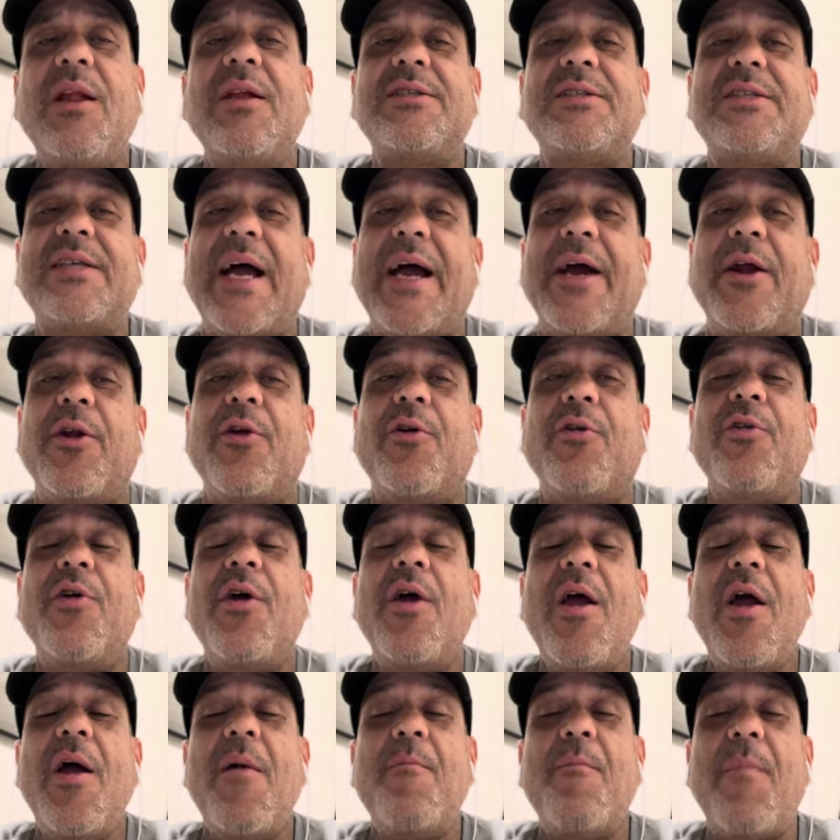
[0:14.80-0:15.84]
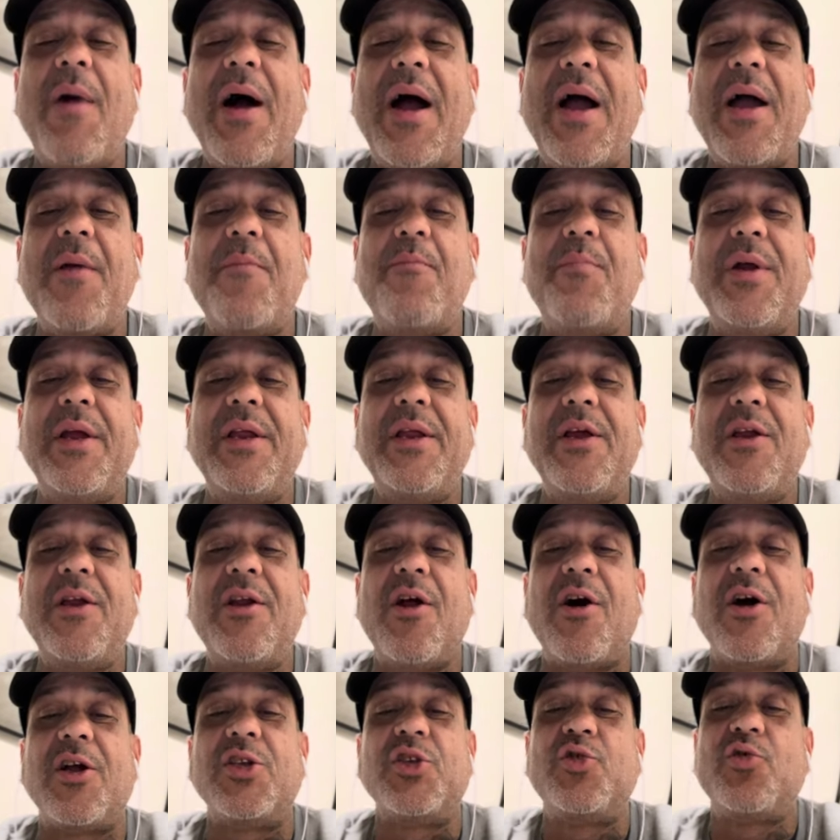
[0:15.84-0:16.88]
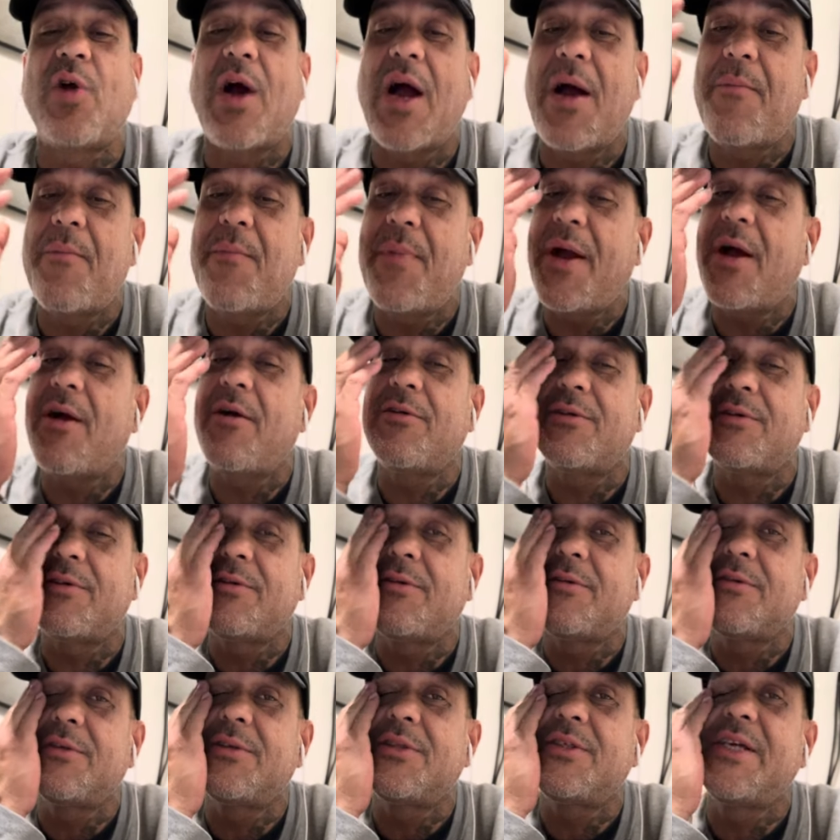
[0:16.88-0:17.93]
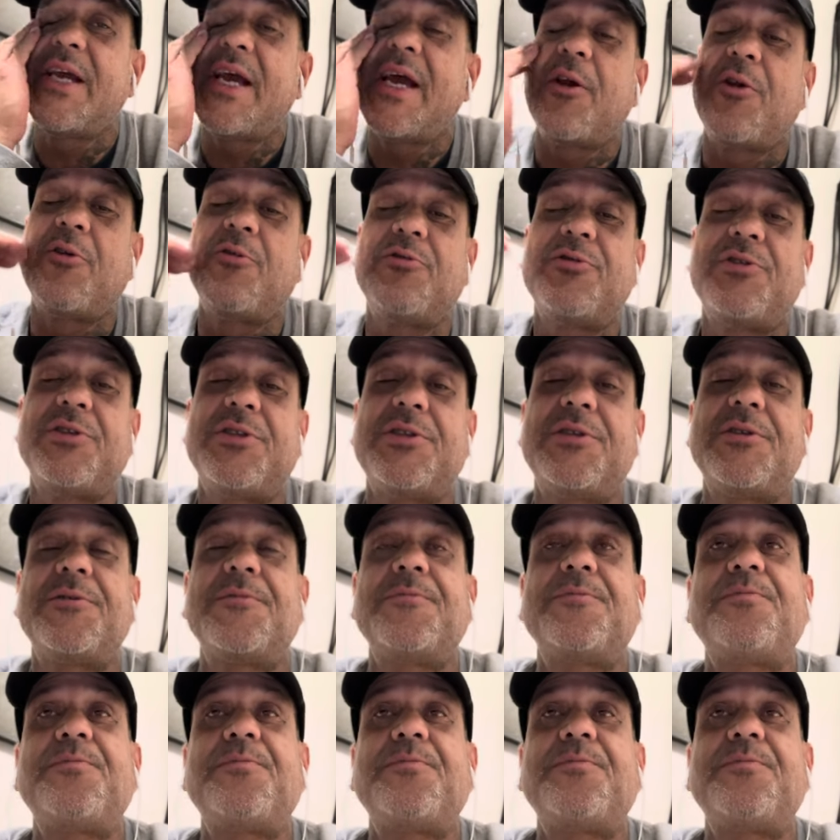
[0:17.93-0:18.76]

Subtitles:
titled My Opinion on Dropout Channels.